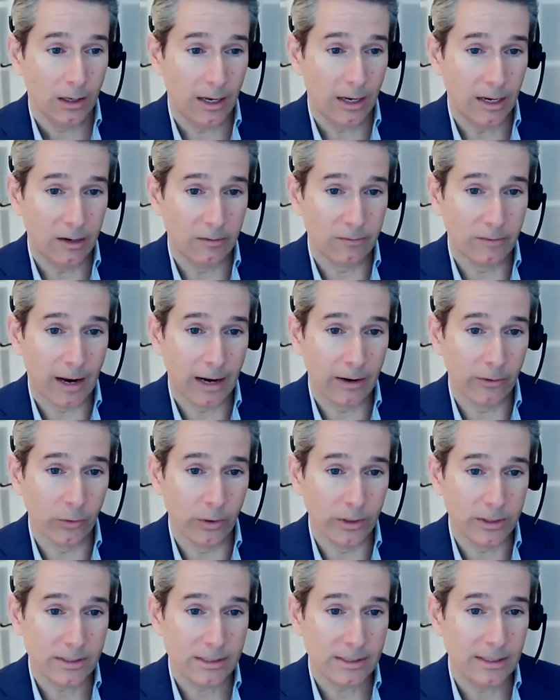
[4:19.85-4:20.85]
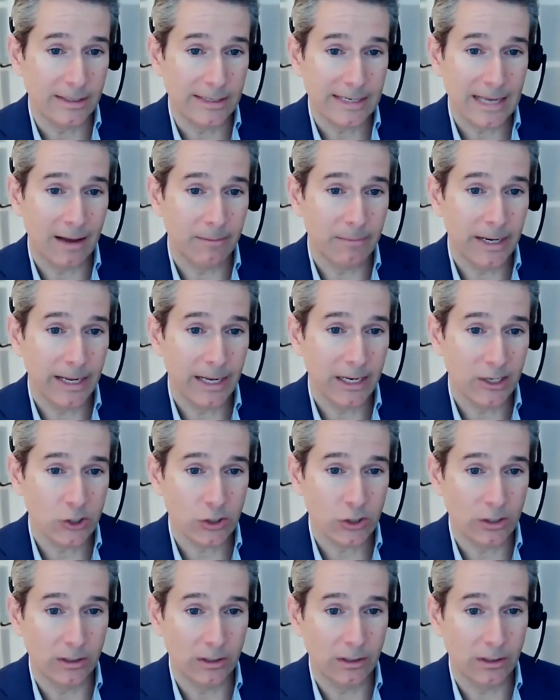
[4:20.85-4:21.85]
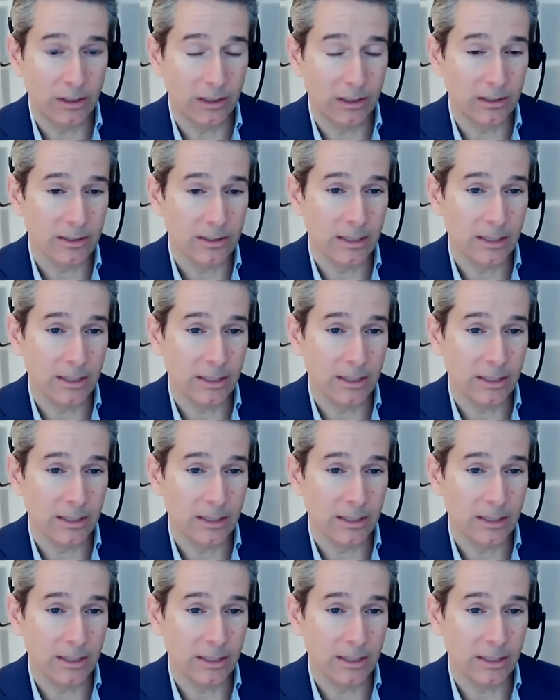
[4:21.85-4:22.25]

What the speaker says: and a virus contamination is